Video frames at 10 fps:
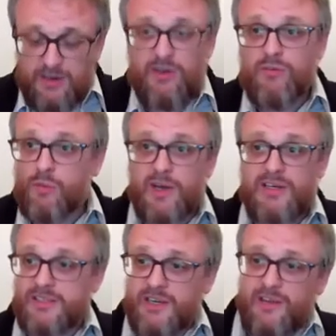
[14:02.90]
a lot of
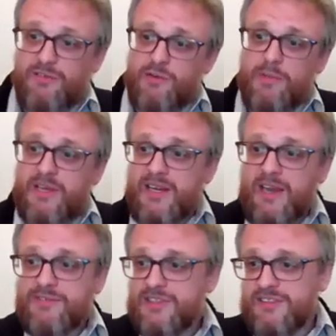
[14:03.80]
work to go through
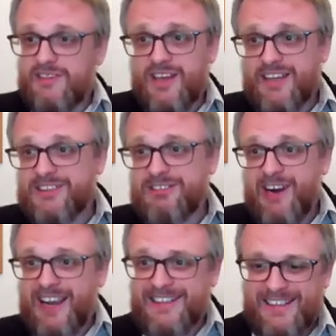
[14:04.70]
PDFs and
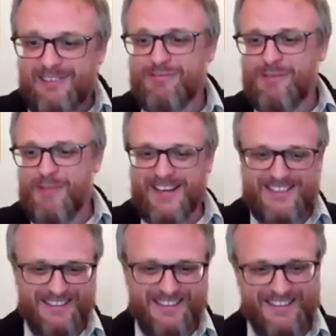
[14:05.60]
extract
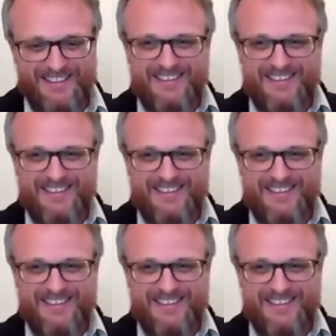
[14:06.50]
information.